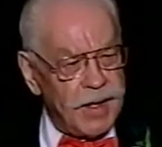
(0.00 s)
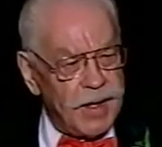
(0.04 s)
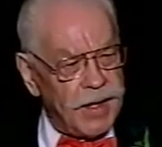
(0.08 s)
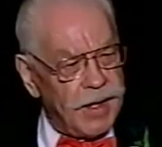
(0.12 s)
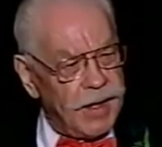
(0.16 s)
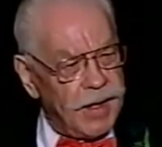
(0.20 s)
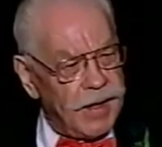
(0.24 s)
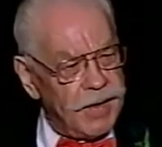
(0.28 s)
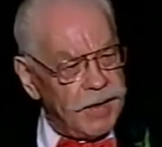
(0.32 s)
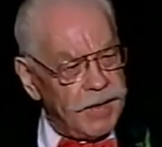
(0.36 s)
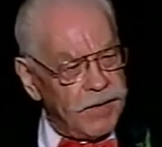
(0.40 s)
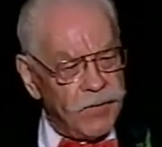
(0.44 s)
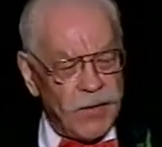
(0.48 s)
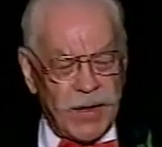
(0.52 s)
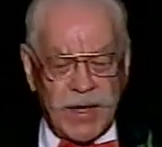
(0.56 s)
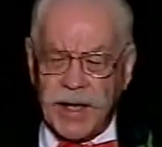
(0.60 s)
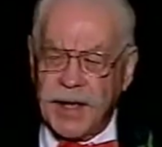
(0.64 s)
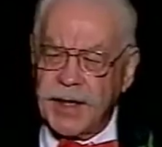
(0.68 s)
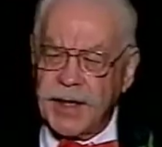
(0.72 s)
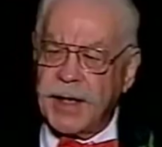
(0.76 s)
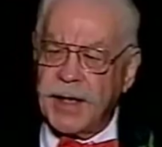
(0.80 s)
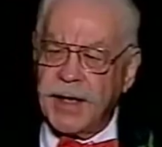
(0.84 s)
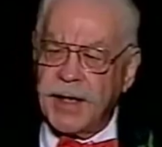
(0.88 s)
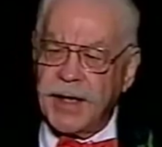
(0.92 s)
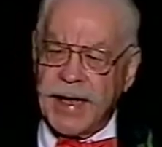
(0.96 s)
and we
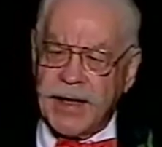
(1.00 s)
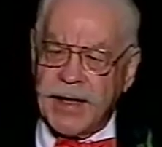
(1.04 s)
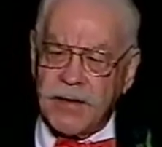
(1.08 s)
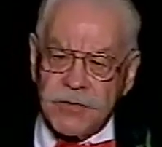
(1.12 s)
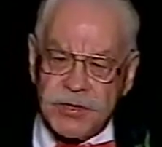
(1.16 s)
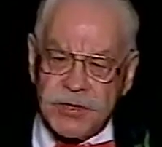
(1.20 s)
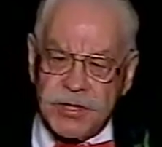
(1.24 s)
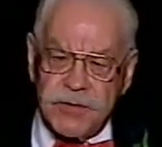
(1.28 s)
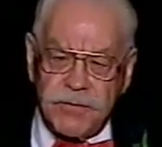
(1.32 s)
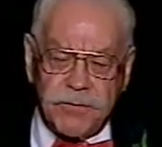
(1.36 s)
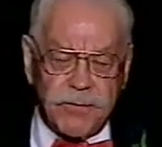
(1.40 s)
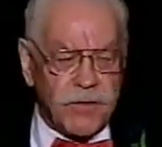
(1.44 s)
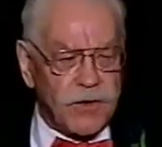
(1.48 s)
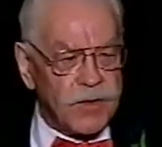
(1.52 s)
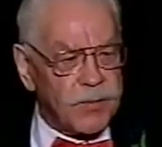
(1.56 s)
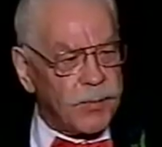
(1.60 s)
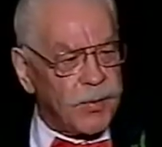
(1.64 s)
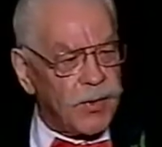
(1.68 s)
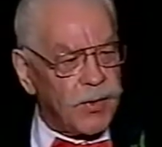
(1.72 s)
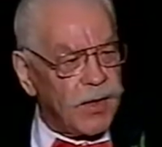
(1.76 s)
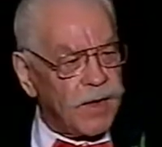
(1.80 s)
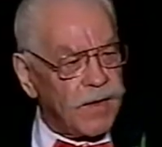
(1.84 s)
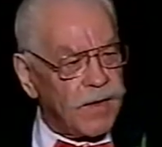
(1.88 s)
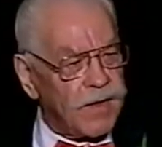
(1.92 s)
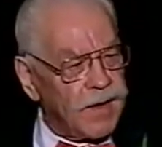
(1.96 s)
had lousy
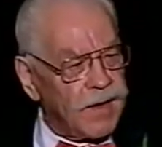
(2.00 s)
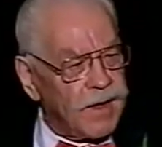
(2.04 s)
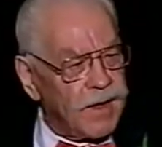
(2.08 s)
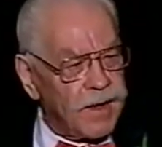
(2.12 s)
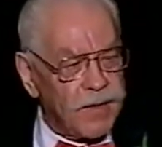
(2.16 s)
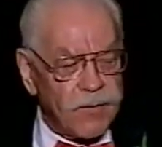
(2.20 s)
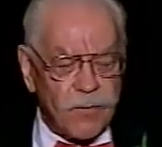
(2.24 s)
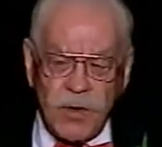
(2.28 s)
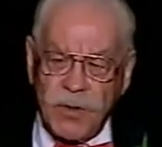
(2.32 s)
football there.